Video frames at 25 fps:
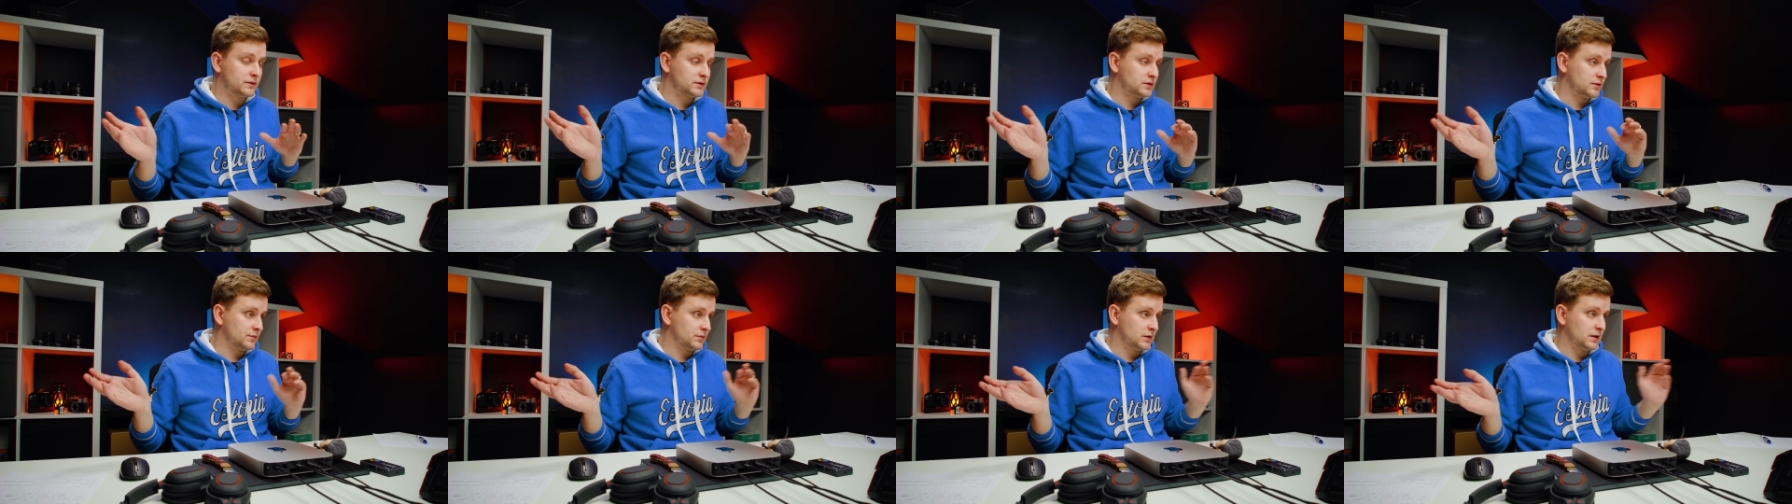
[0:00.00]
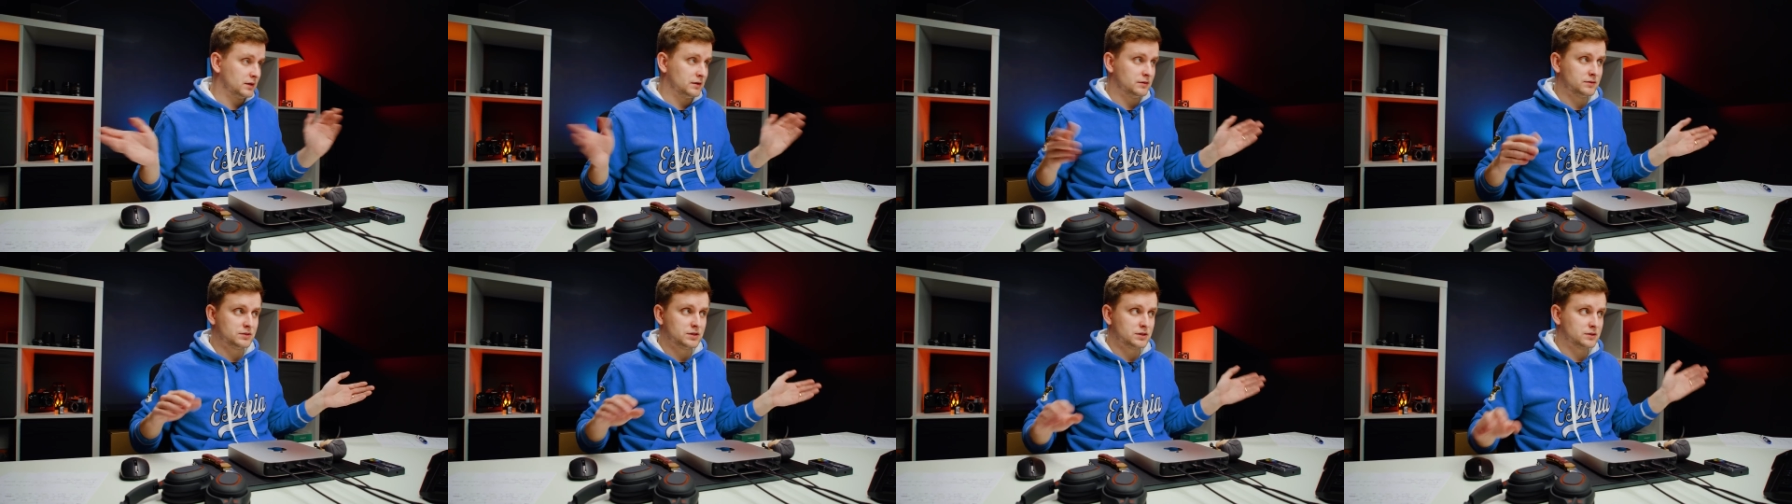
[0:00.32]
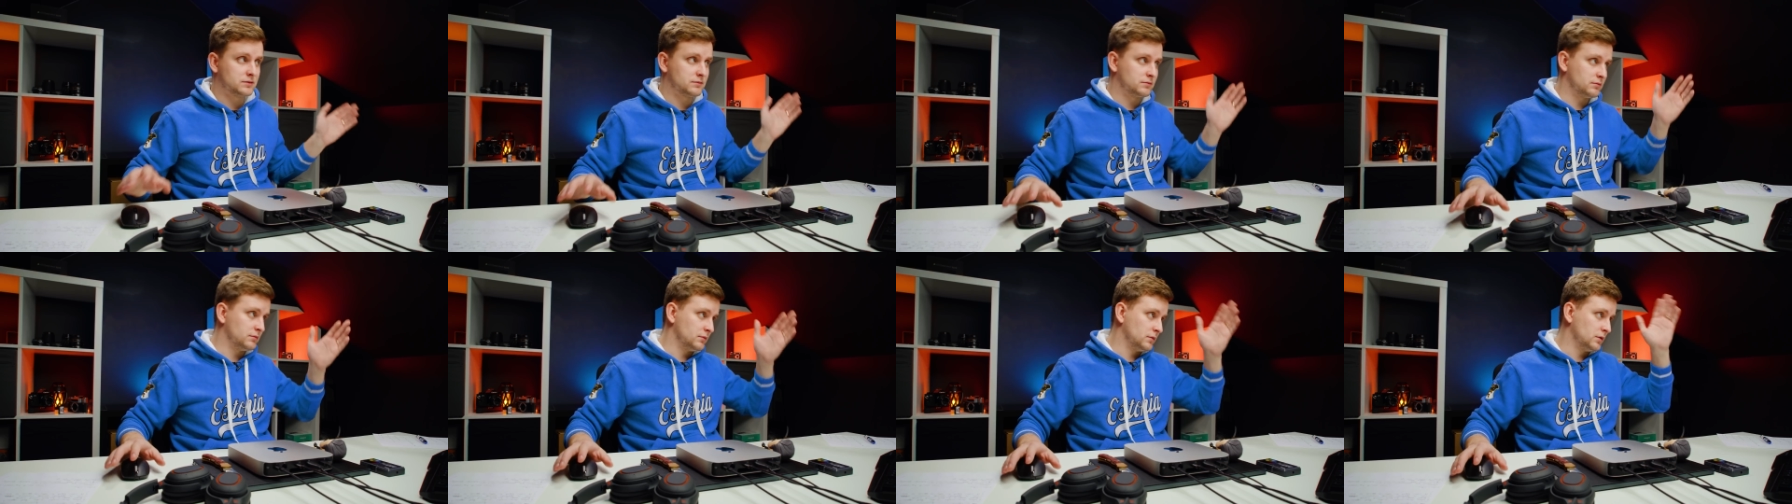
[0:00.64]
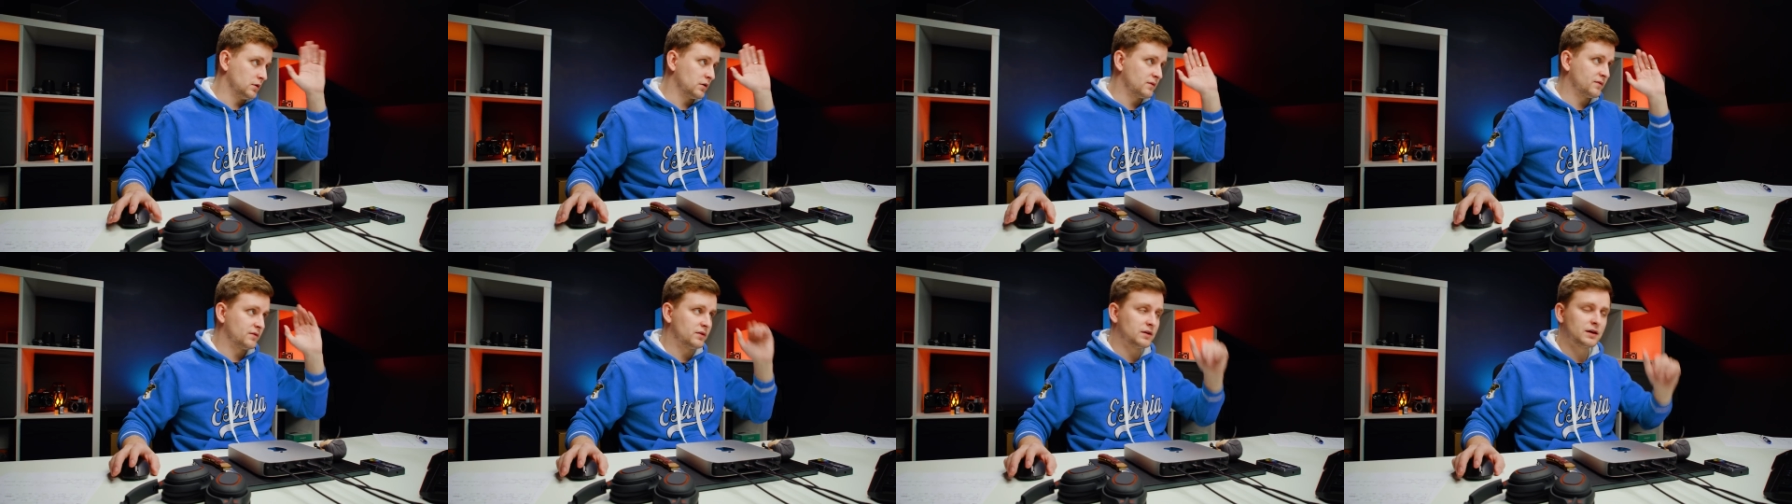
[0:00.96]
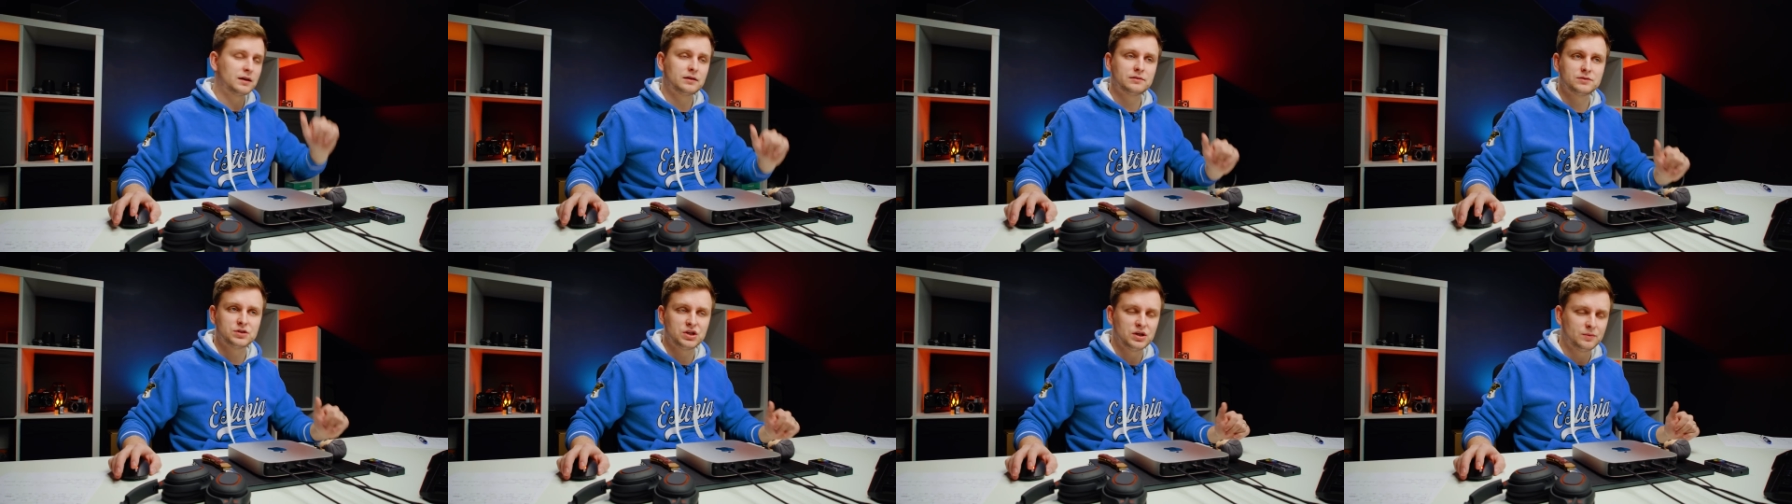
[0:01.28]
for something, just look for
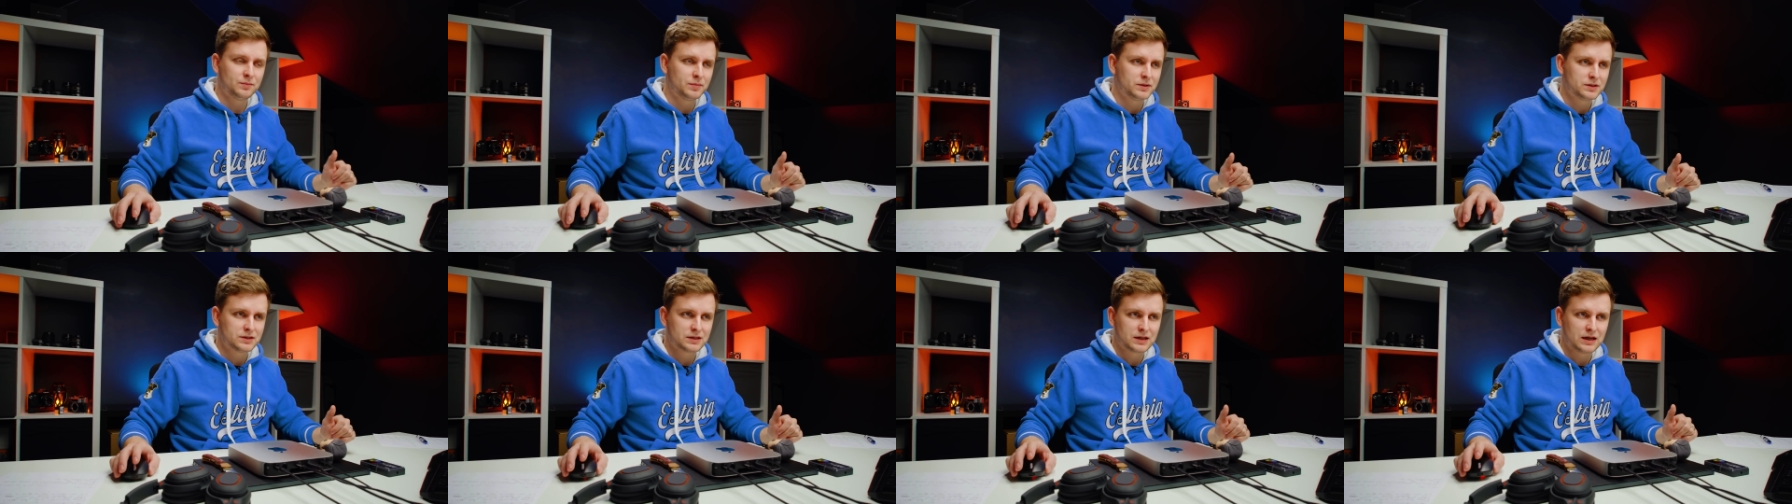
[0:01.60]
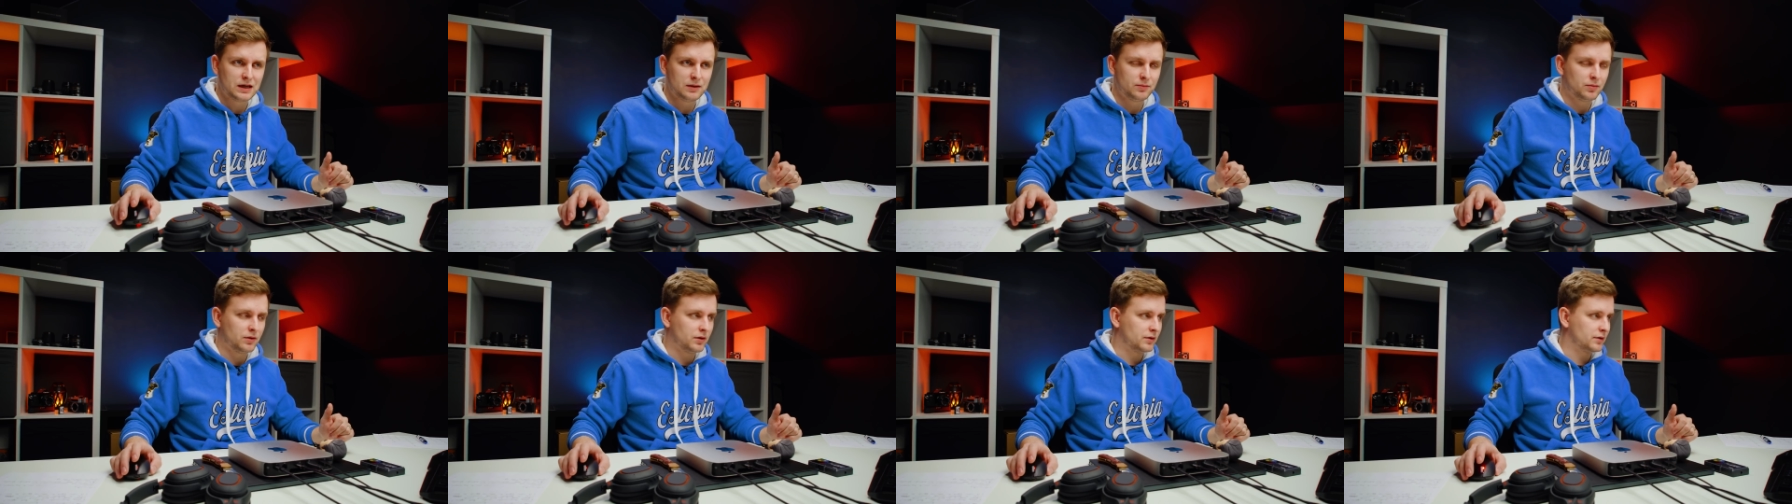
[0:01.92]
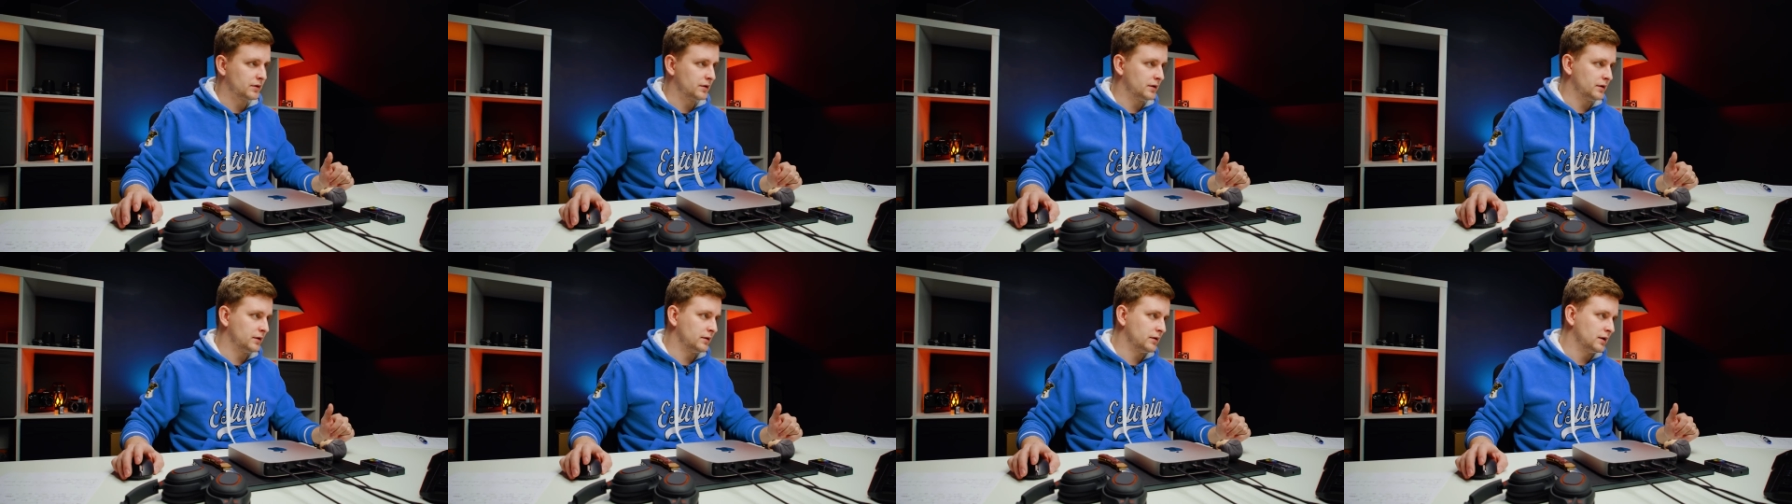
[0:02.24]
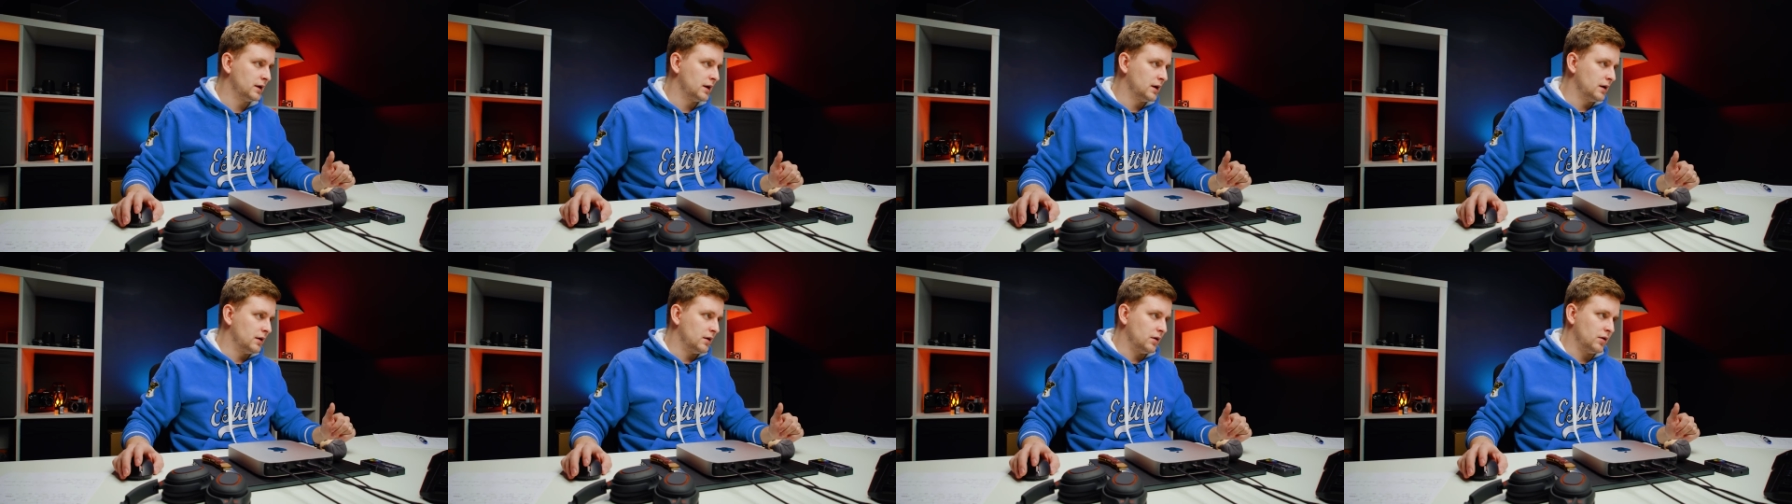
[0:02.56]
the cheapest keyboard on